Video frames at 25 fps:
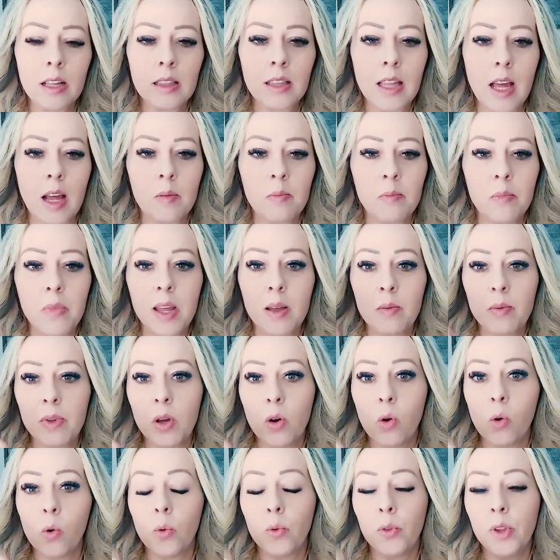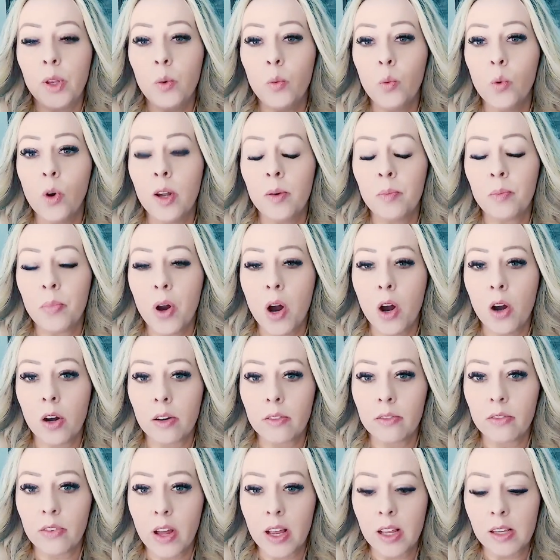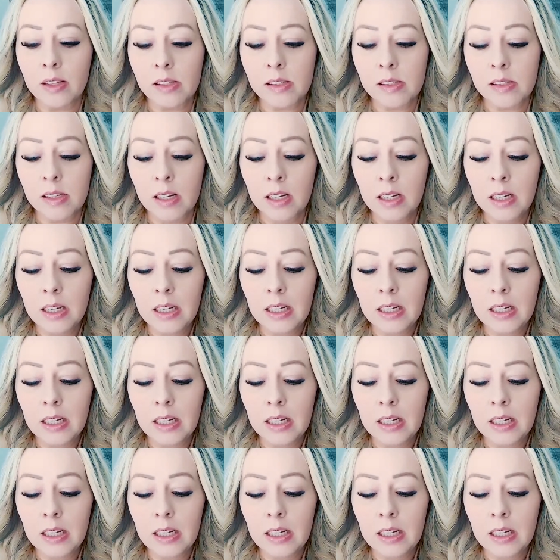that maybe only one part of us